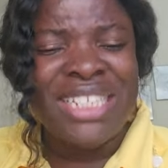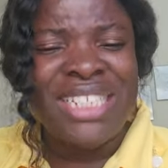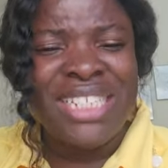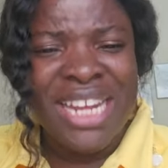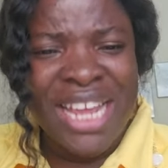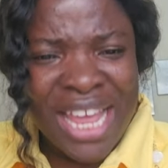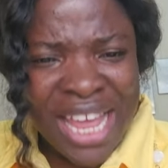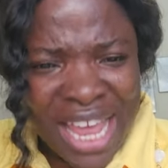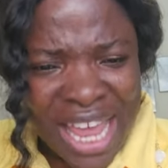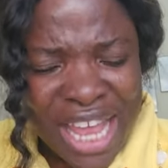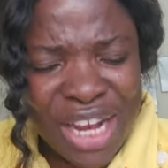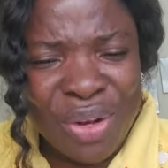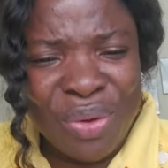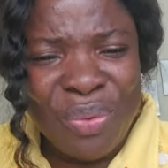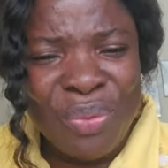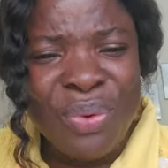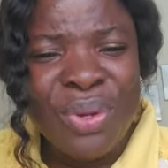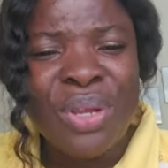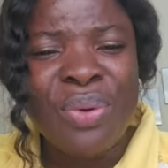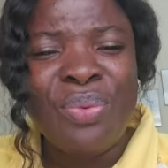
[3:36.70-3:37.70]
then
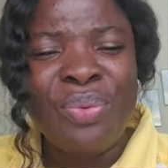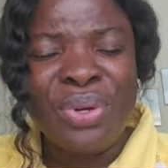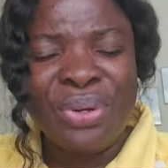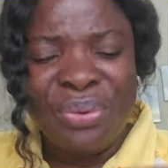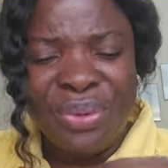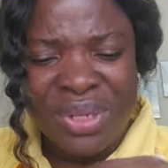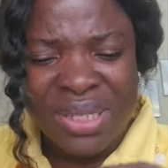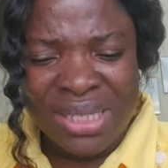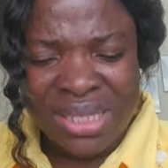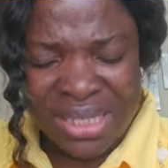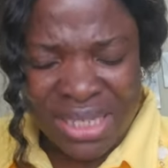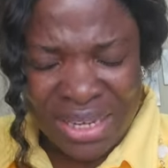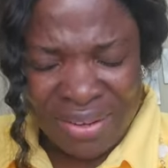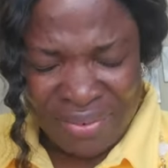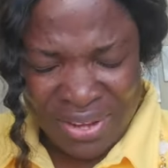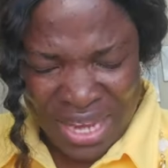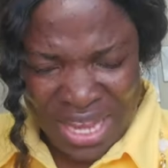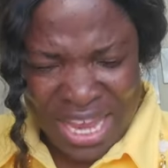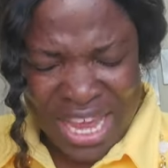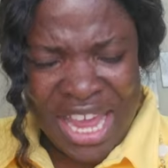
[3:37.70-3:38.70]
we will receive
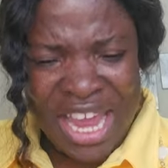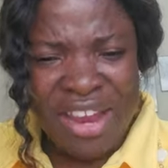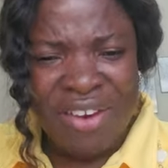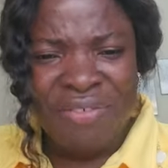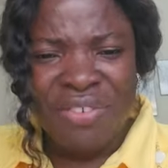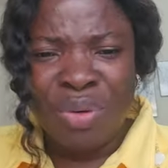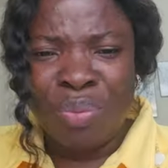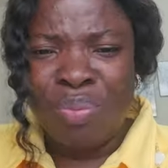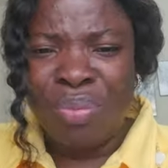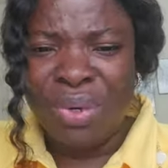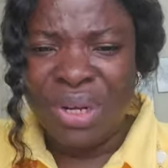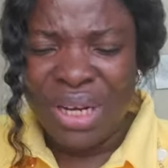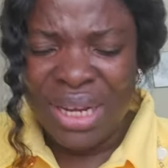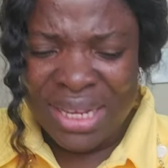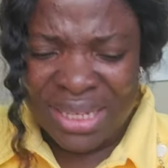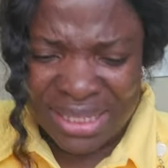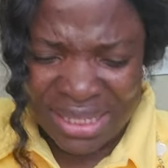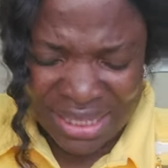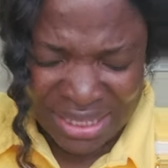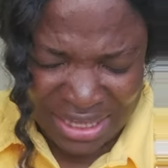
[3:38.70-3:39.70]
every
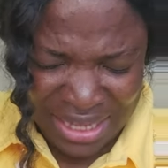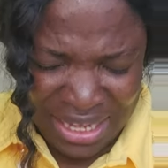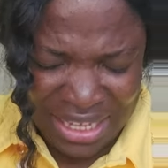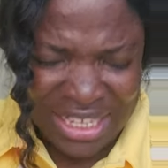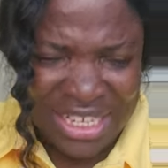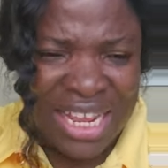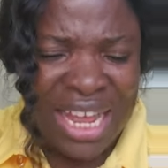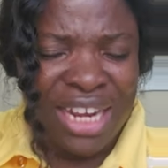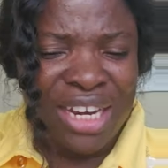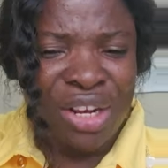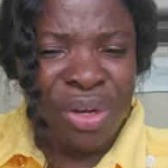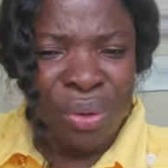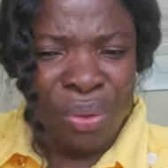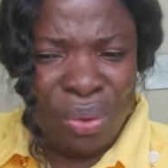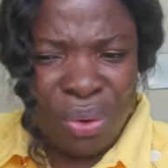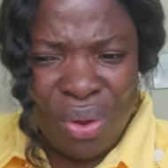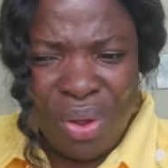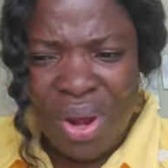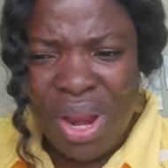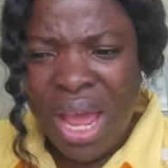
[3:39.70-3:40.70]
blessings that the
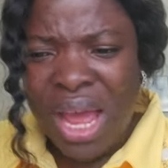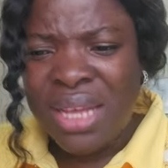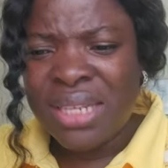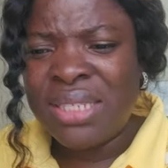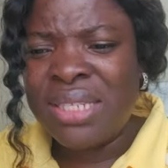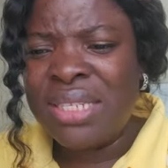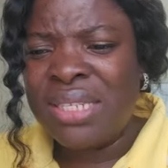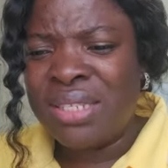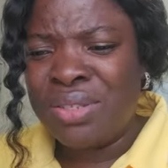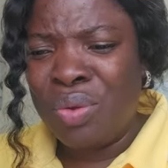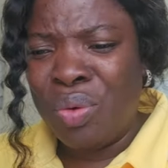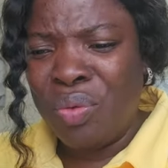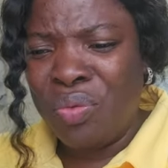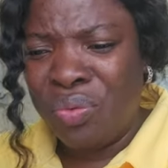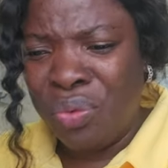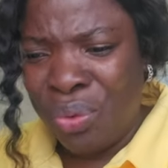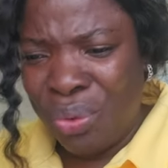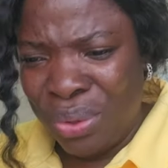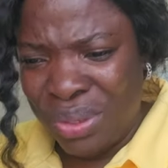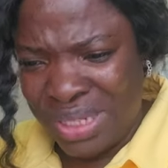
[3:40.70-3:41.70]
Lord has in store
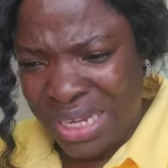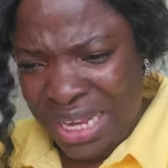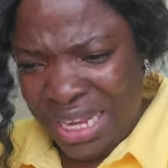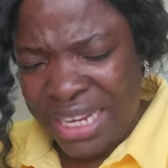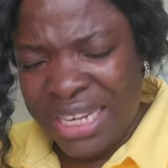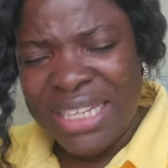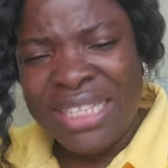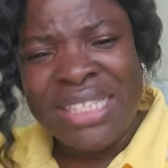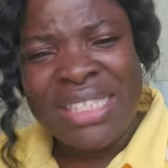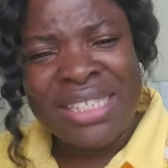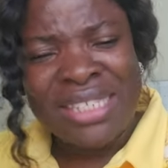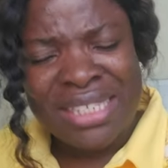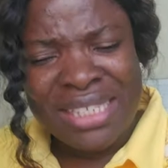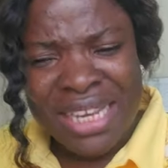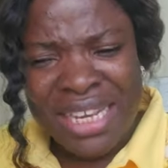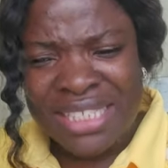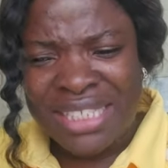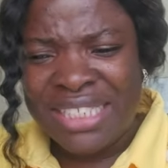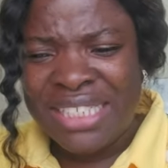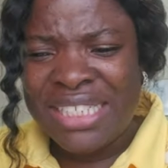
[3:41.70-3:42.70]
for us. It
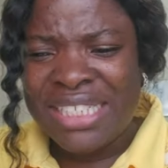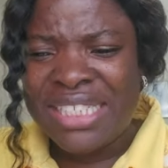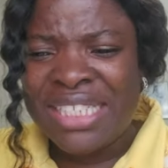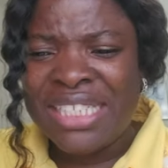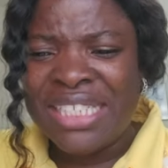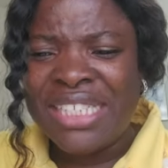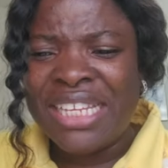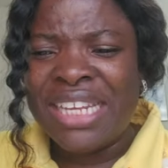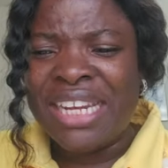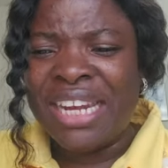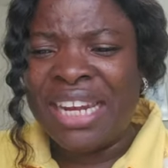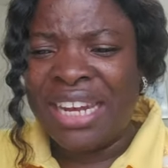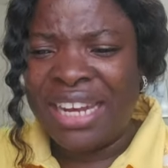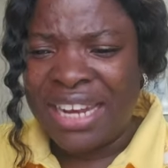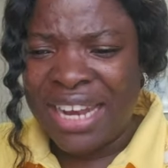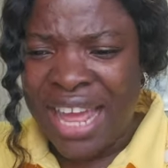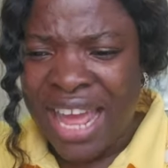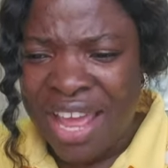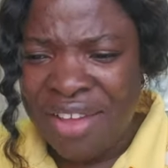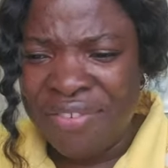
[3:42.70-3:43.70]
says this is a
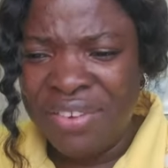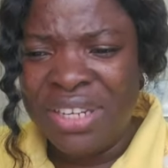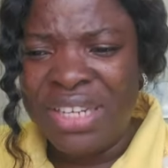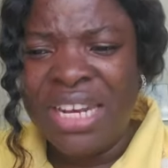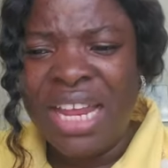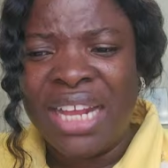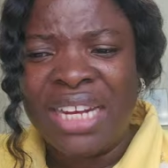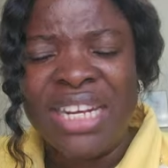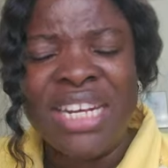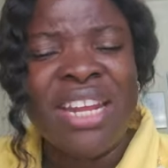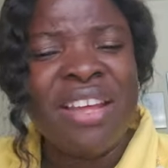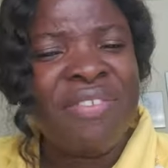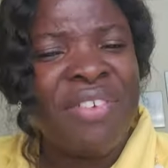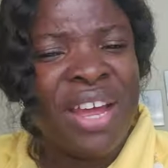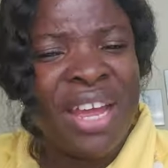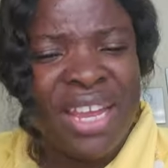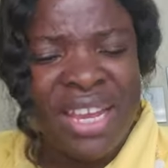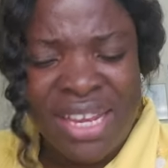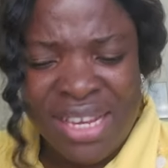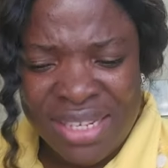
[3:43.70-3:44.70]
life that never
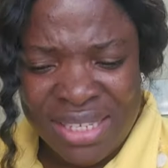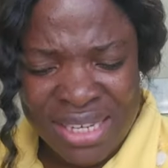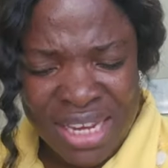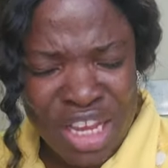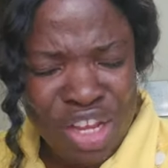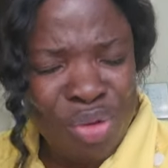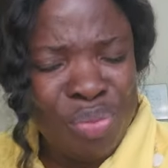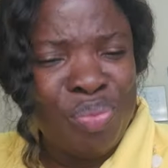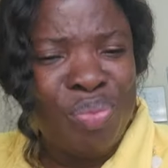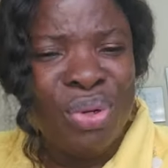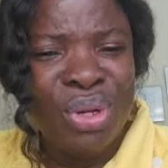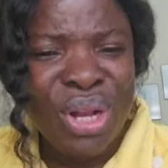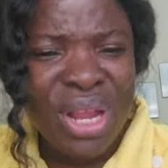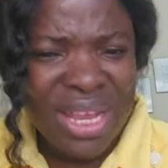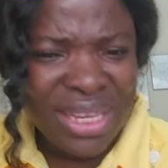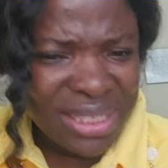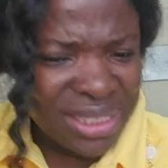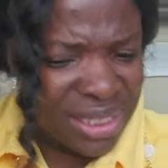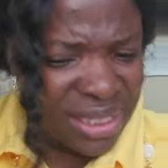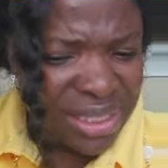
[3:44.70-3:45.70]
ends,
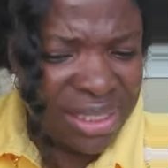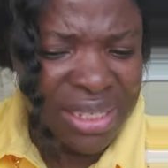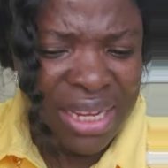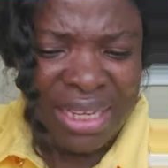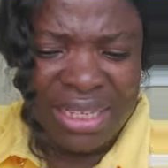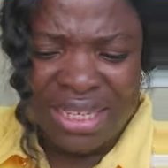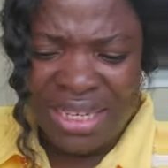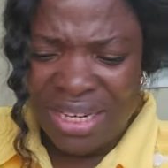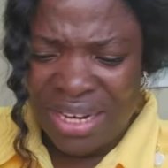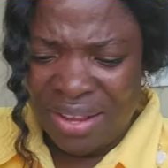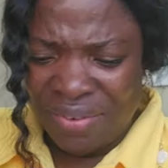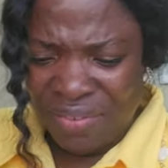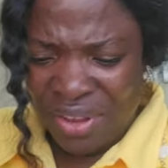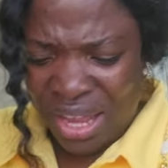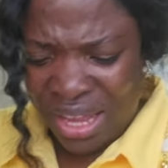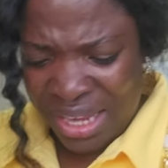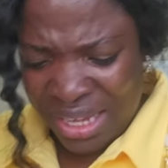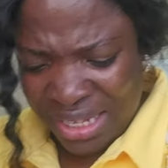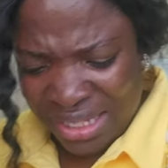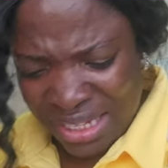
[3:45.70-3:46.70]
blessings that never
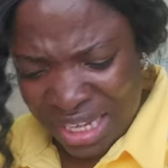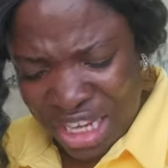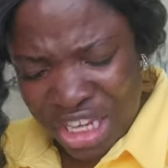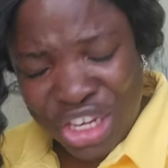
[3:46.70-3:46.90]
ends.